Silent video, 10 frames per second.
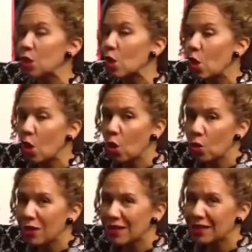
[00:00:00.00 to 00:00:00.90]
no
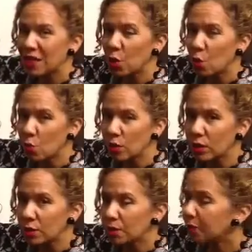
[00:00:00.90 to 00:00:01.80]
O in the
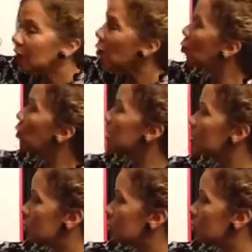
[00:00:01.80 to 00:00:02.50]
un, we